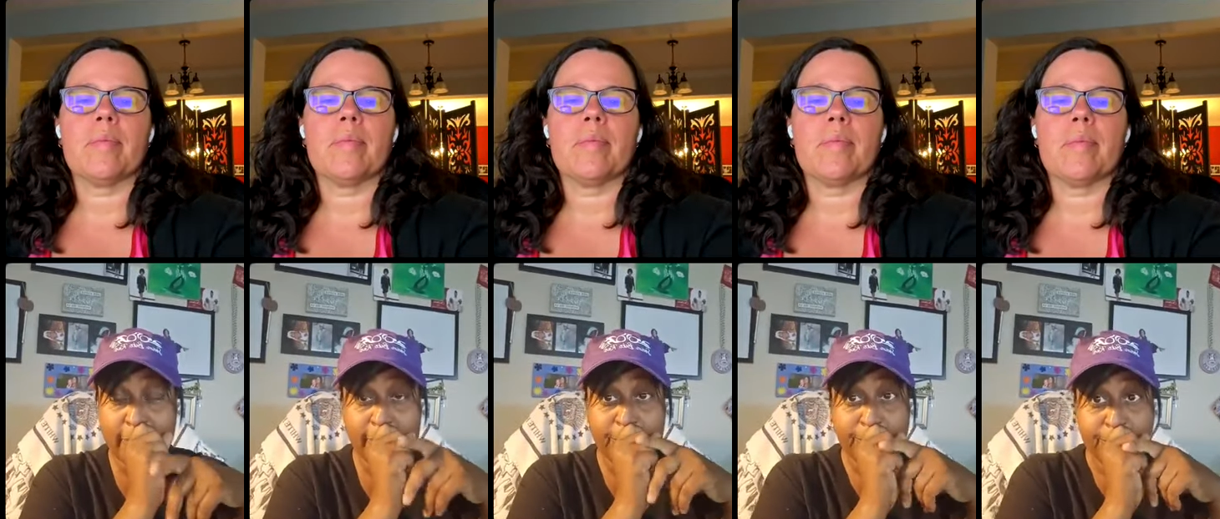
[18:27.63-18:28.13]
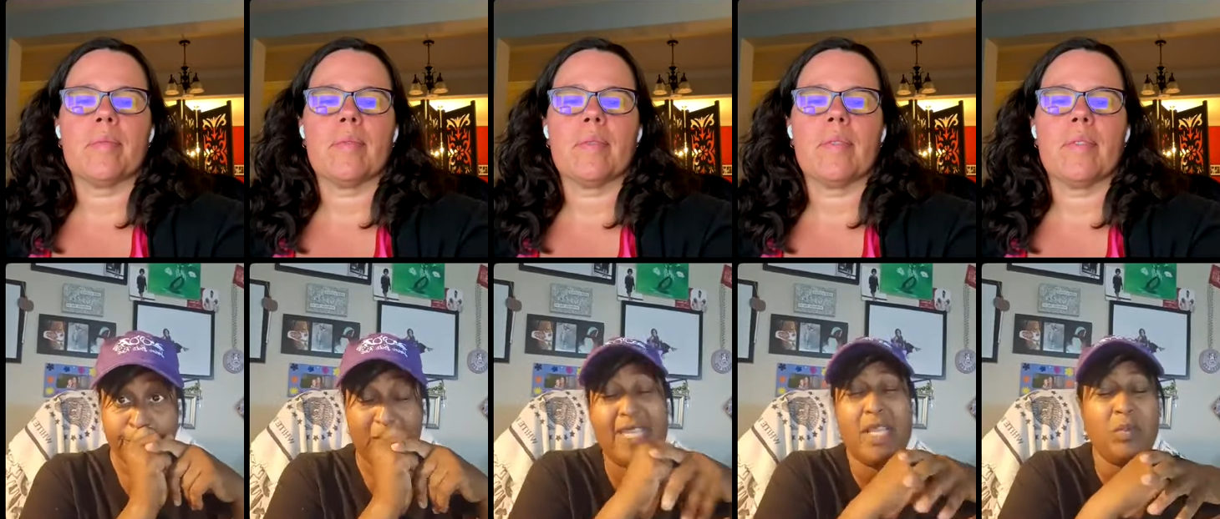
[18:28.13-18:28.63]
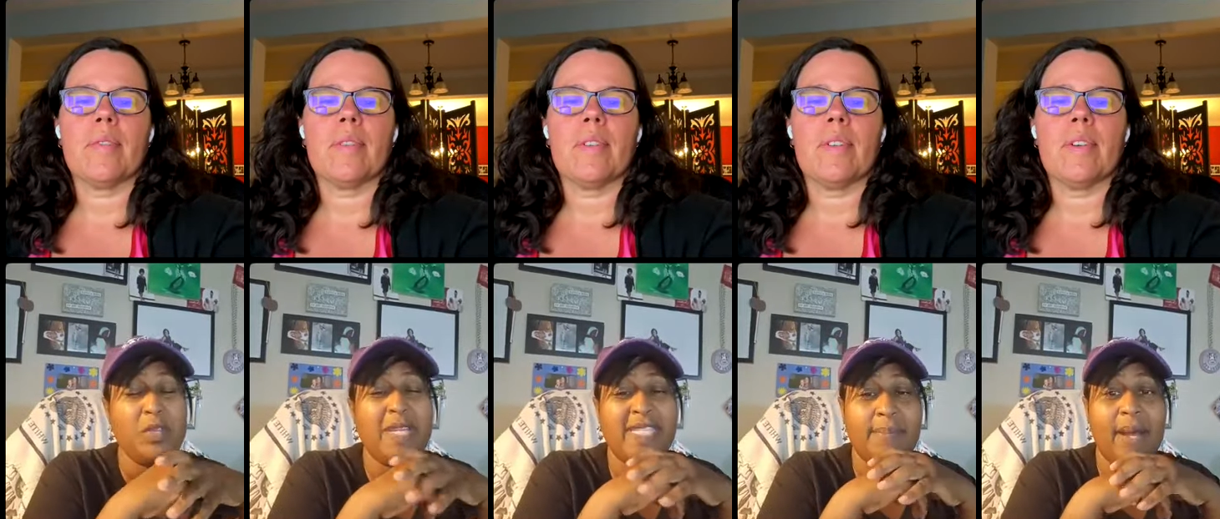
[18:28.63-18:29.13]
Speaker 1: And then when you get to
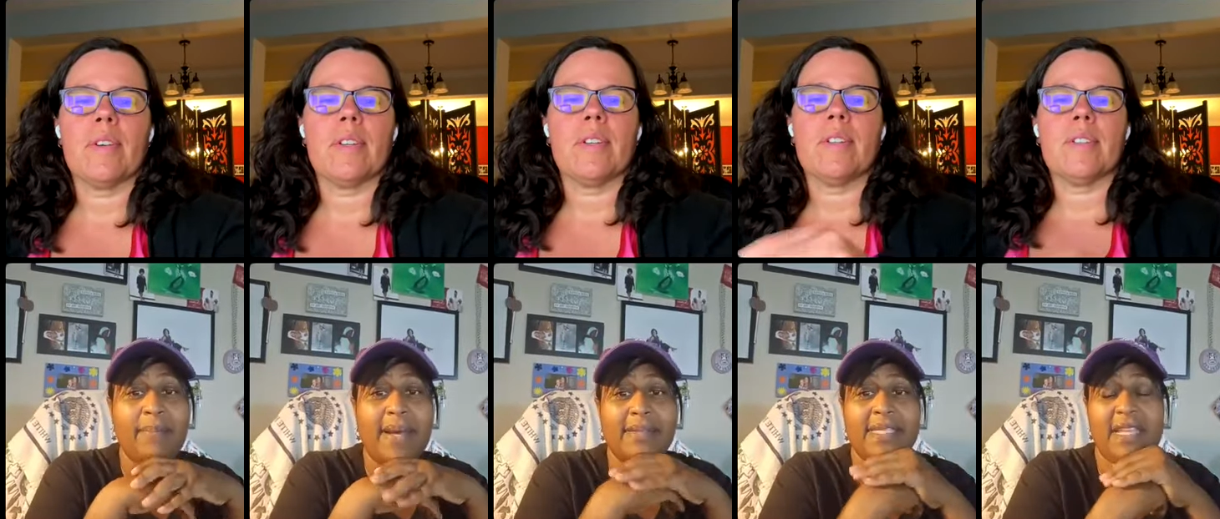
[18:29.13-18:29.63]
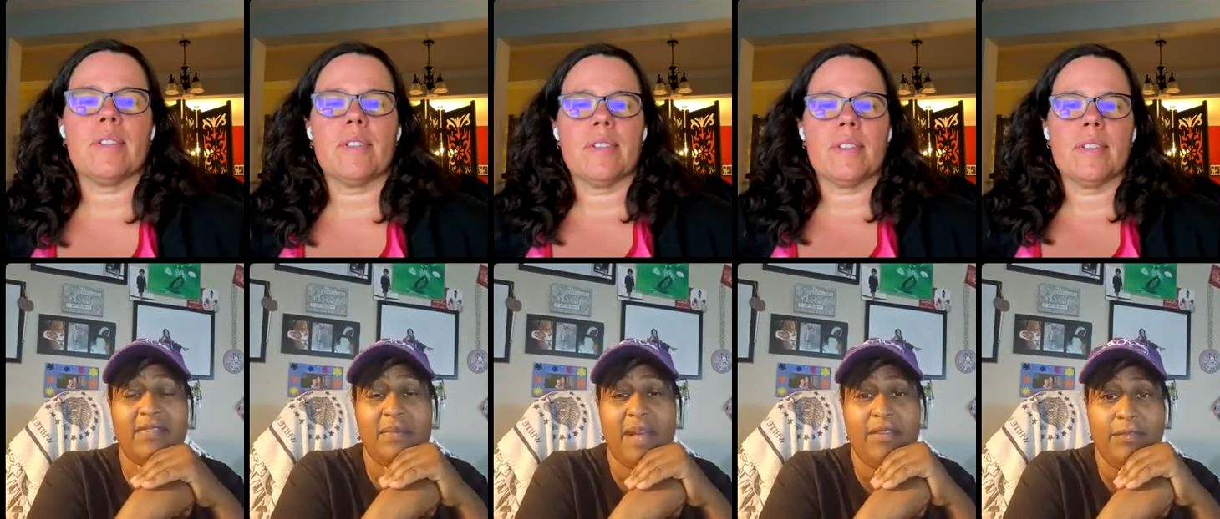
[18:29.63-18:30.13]
about mile seven, mile